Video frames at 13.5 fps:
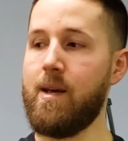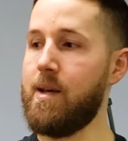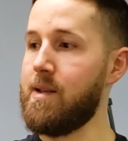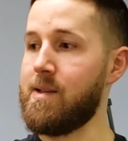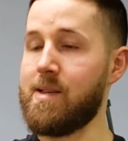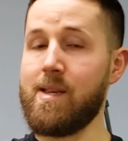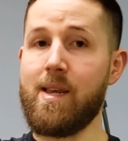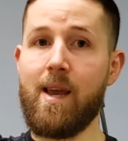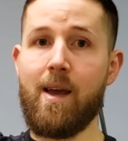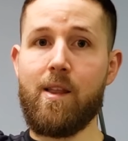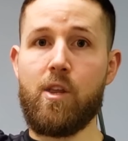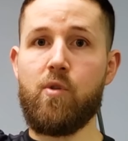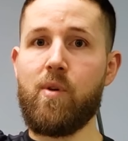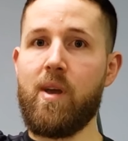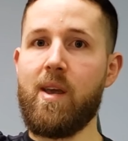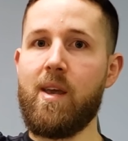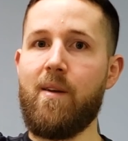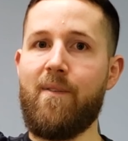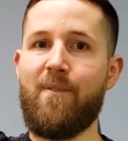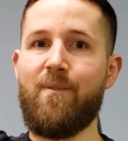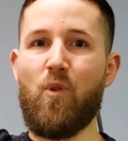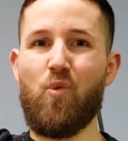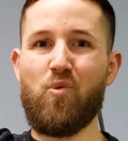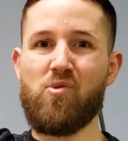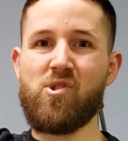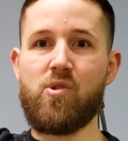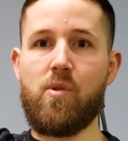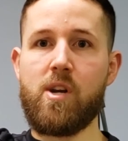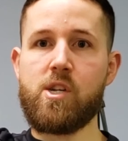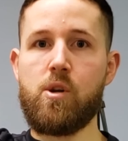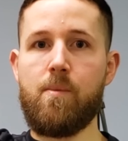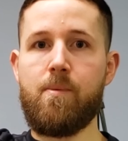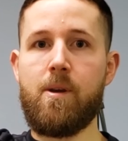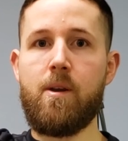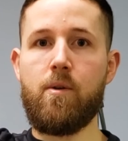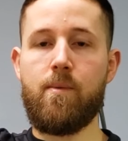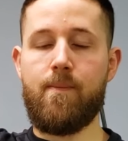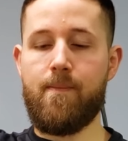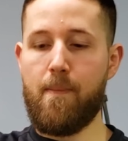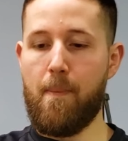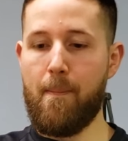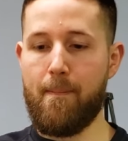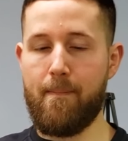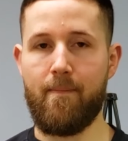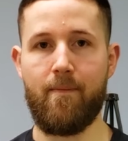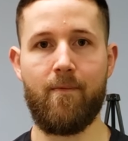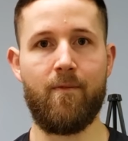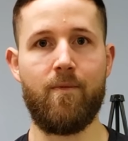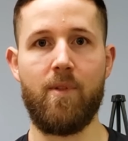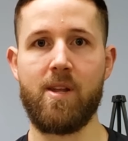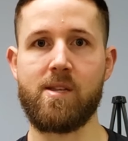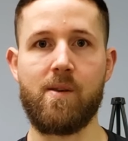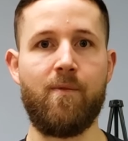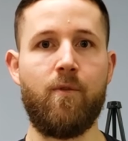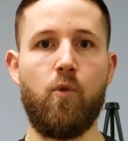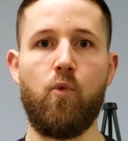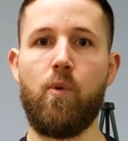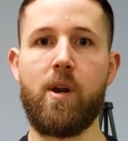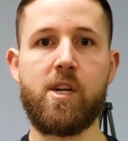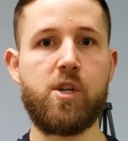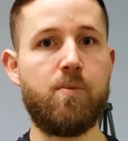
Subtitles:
See how you can get a full stretch up here? That's a full range